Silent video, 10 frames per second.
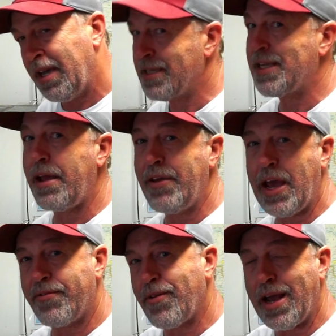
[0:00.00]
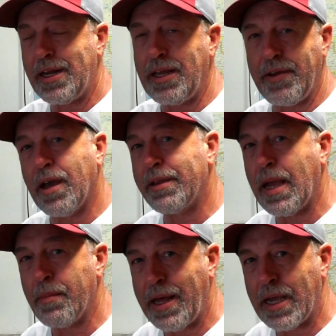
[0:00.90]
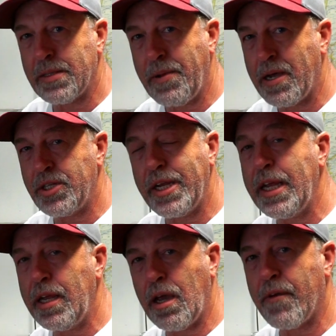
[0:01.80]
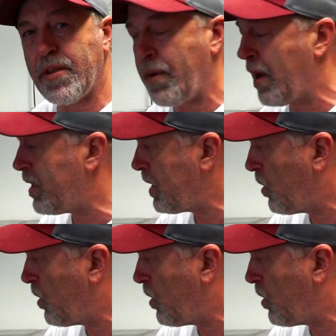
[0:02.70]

is I've had fry living on that black sponge and eating off the parents and